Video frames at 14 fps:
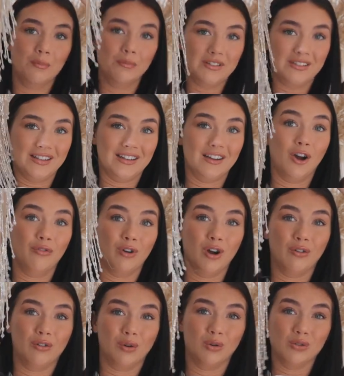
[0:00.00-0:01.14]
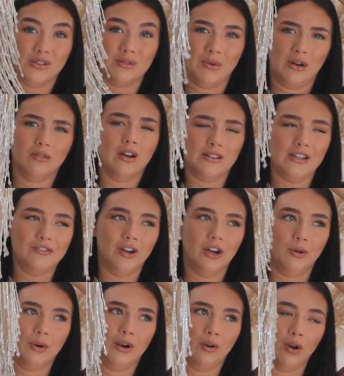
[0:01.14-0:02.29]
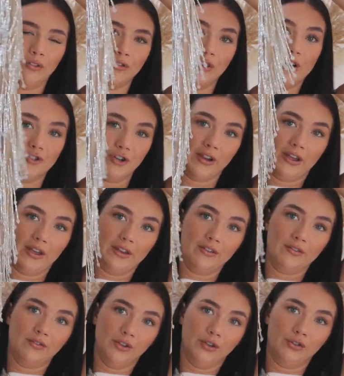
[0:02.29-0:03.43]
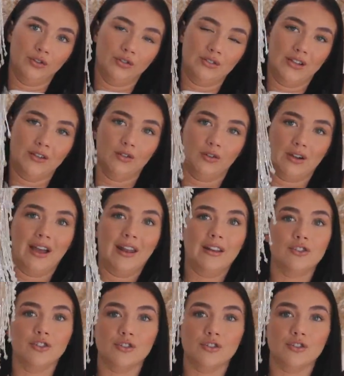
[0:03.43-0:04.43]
This did go viral, it got like 300k views on TikTok and it